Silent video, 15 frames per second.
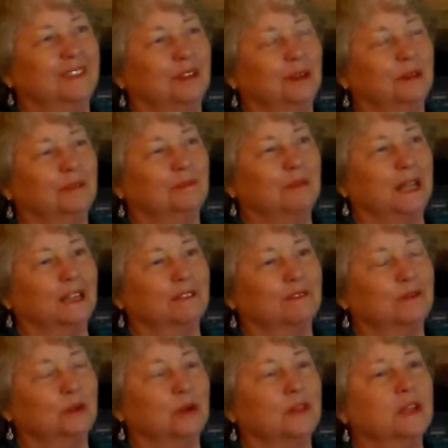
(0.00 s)
going back and
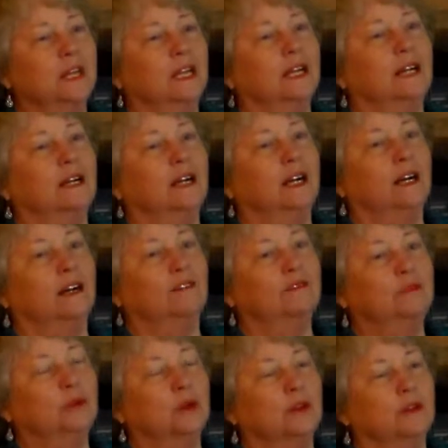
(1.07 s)
forth,
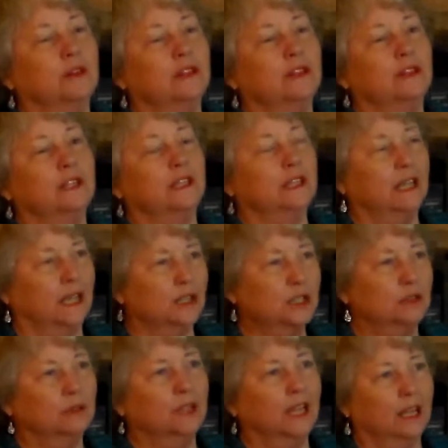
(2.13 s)
for the
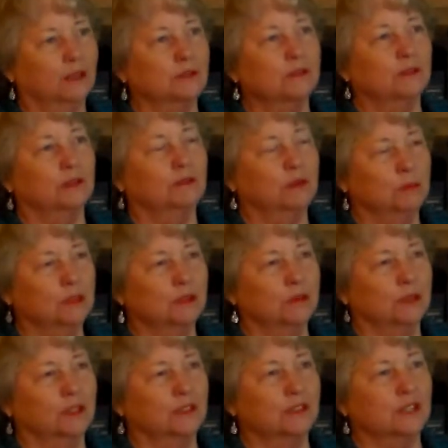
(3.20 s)
National Council of Women's
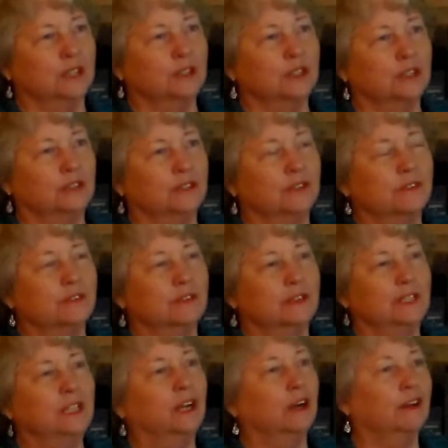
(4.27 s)
Organizations,
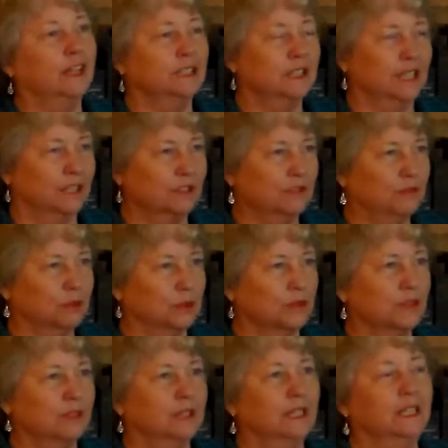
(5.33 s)
ERA Task
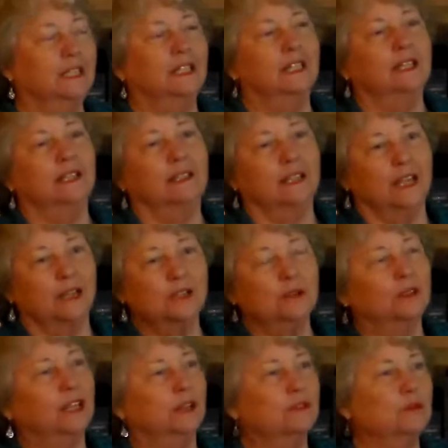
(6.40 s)
Force. Mm. The
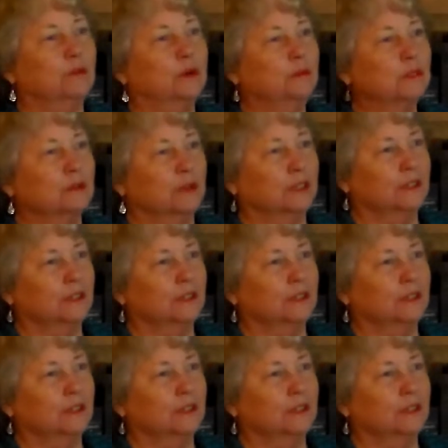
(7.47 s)
National Council of Women's